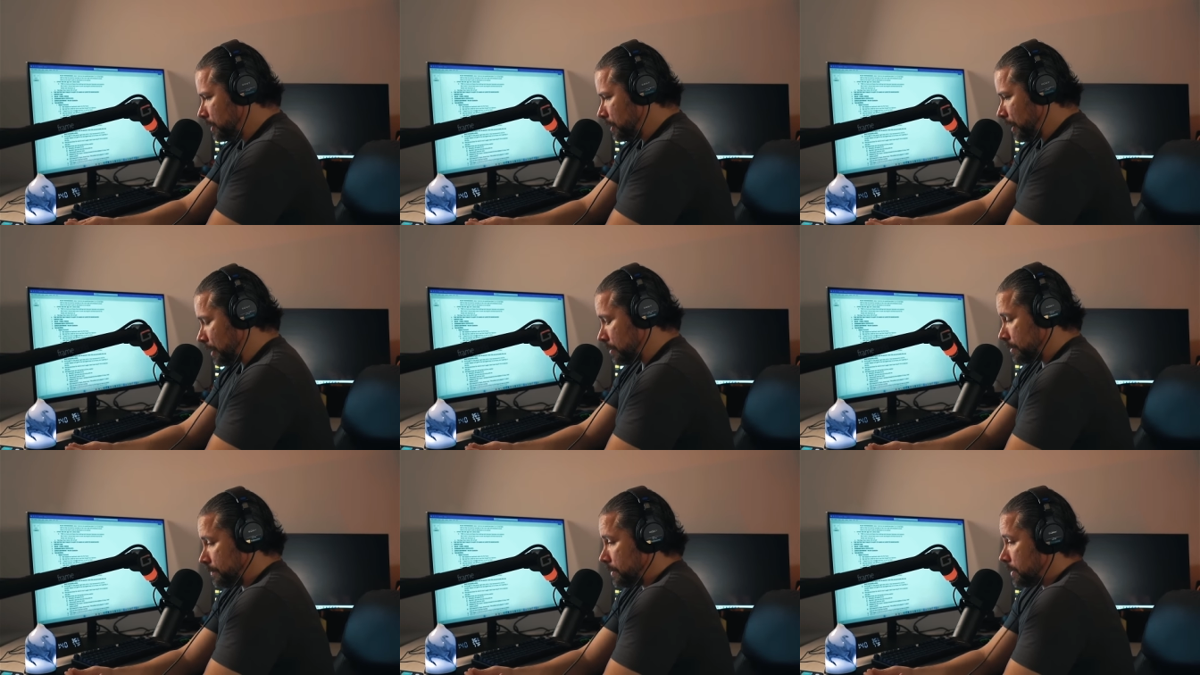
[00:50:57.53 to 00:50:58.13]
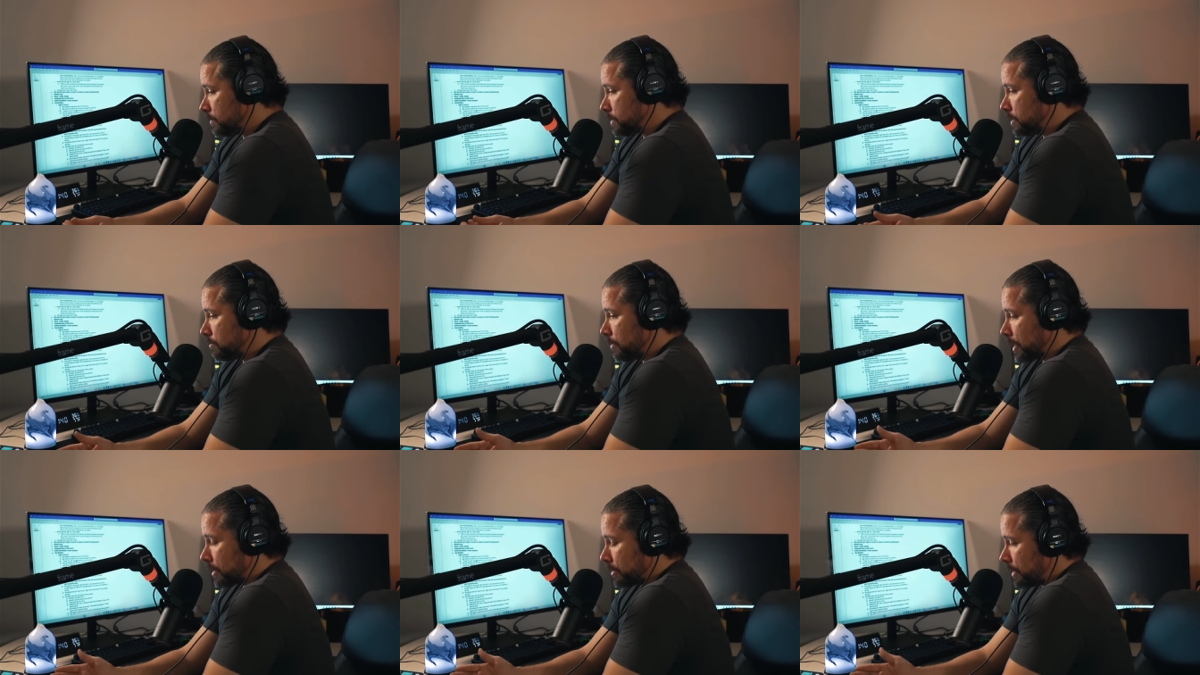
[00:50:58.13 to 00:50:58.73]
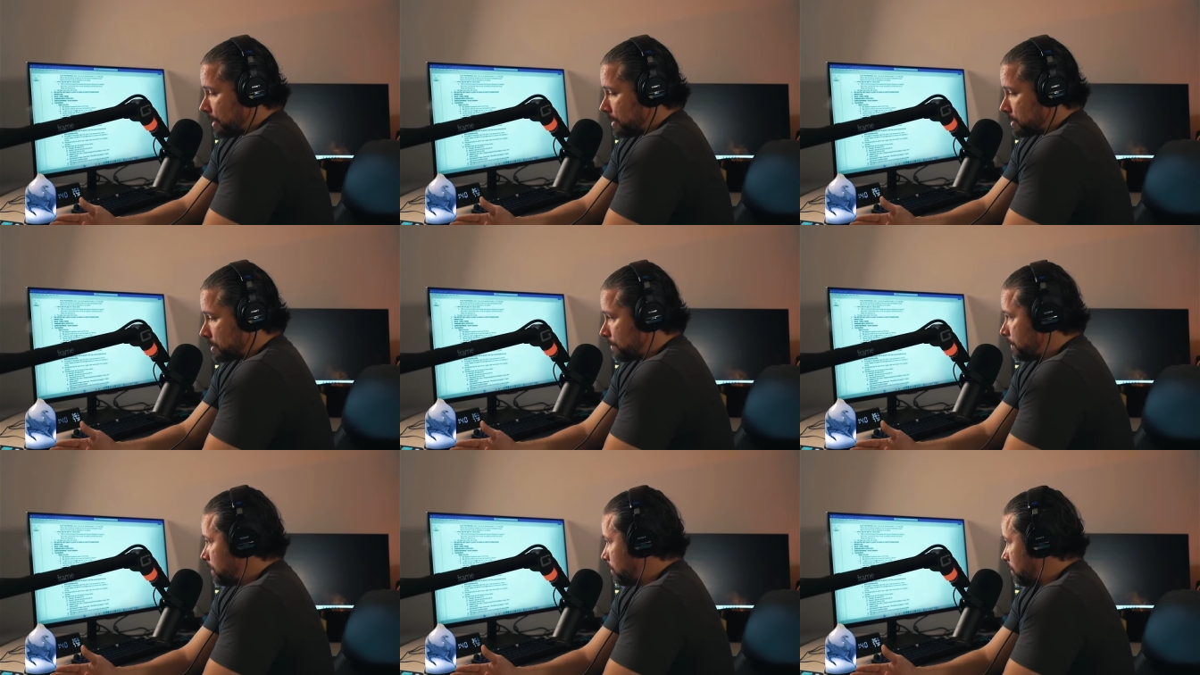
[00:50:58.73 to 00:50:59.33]
I don't even know if she recognized
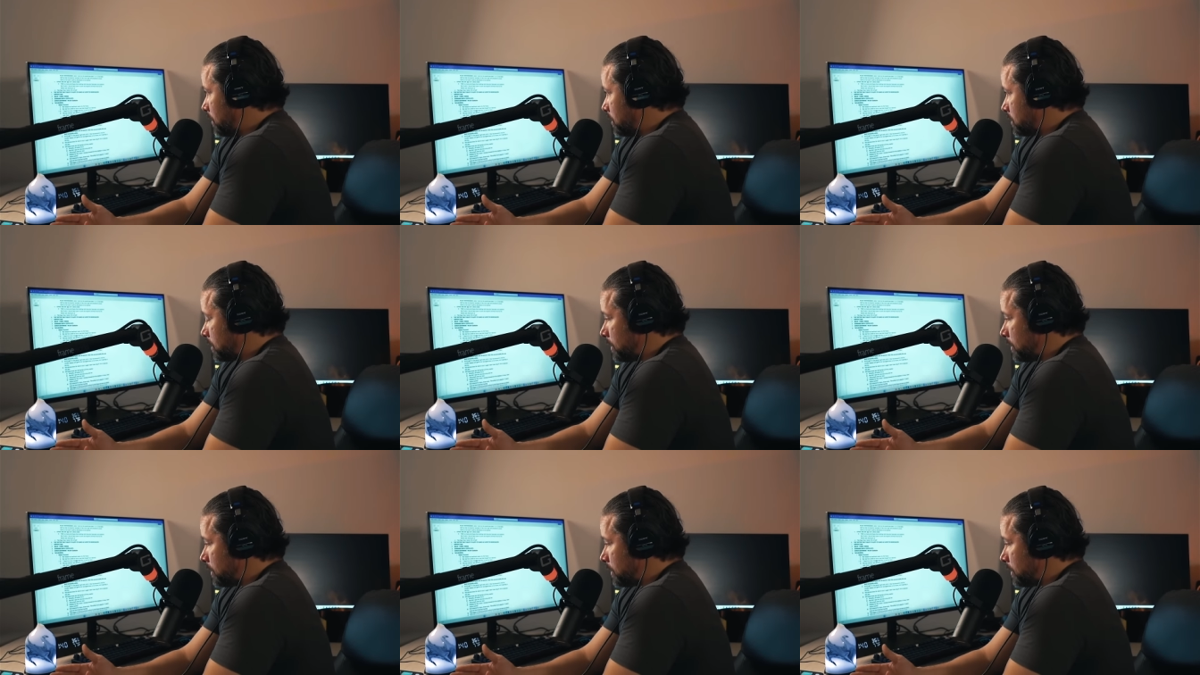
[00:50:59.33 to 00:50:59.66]
if it was a